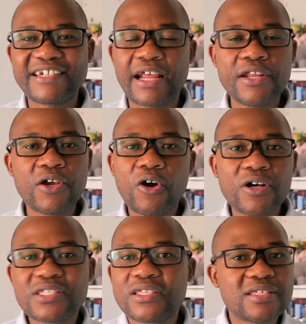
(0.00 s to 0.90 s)
training
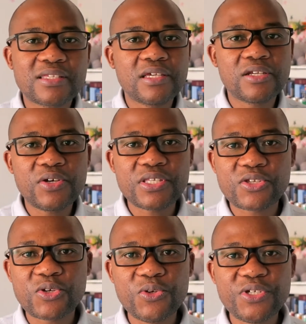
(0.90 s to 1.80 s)
courses, is
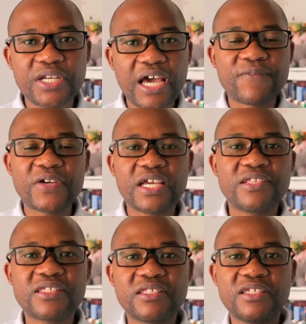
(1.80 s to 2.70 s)
a solution.
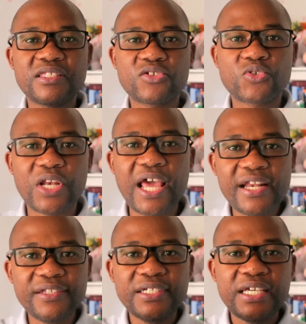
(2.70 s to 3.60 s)
Africans needs to
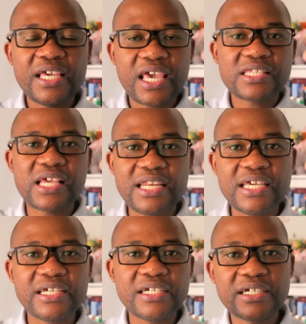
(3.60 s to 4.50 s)
learn. Here's a
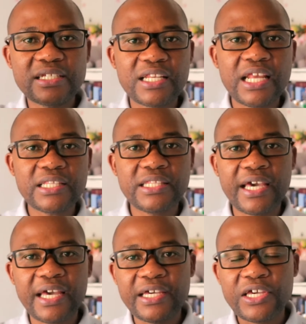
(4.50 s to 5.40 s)
link, click
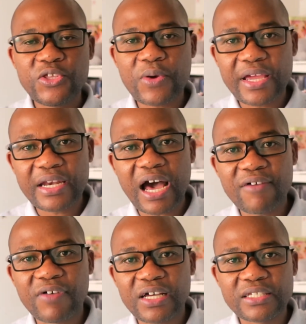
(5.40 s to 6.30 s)
there, you are in
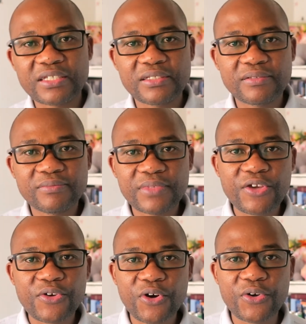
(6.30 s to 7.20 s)
Harvard. There
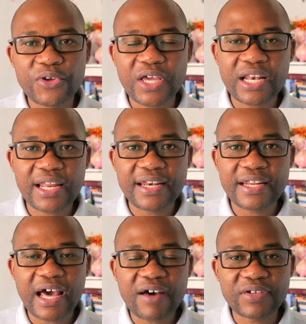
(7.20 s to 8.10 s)
you go, you can learn
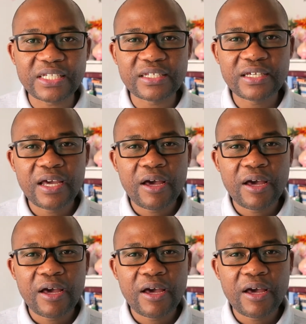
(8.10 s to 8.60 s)
in Harvard.